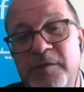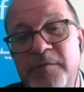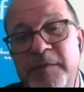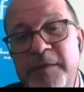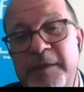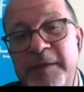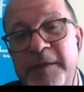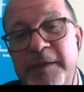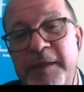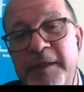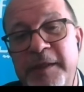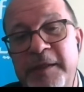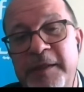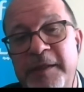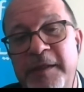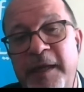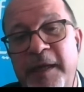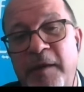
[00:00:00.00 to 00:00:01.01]
children
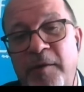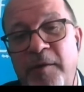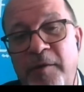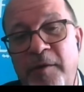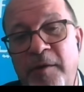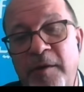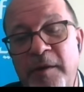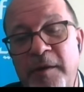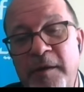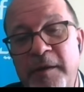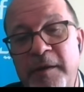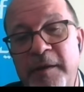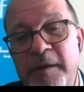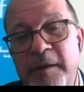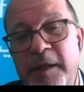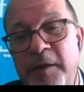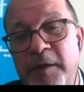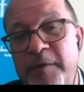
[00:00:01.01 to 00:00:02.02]
in Al-Hol,
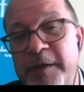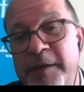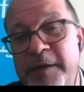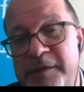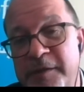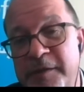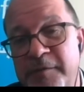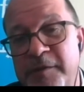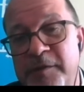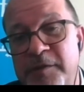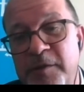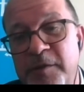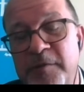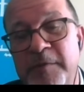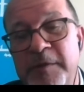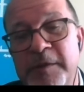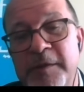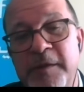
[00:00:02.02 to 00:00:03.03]
including Syrian
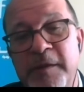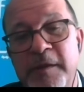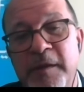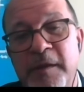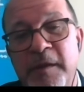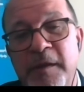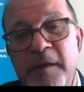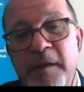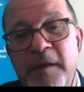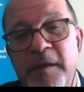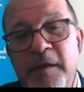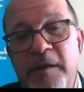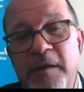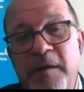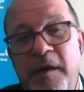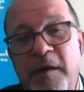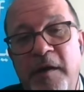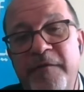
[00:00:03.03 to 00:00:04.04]
children.
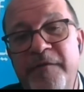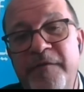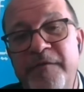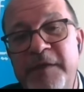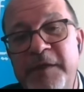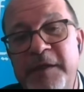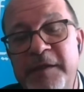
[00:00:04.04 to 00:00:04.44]
of